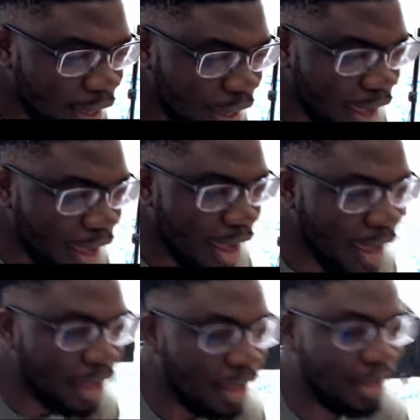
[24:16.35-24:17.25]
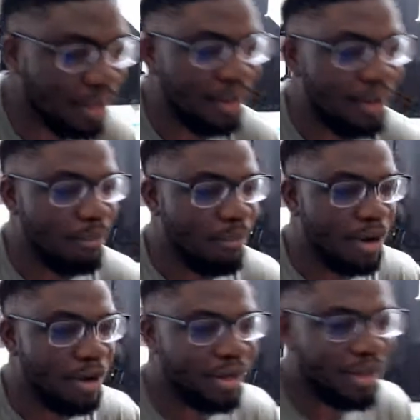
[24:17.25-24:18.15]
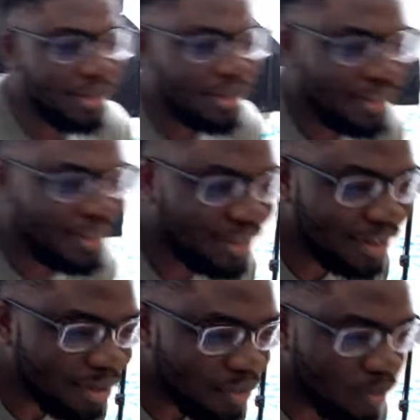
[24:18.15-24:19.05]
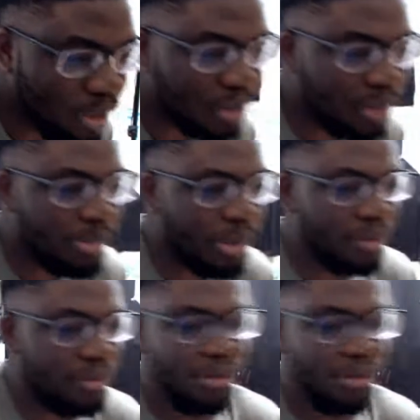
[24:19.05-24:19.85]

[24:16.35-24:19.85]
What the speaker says: Hey, Mark. Welcome, brother.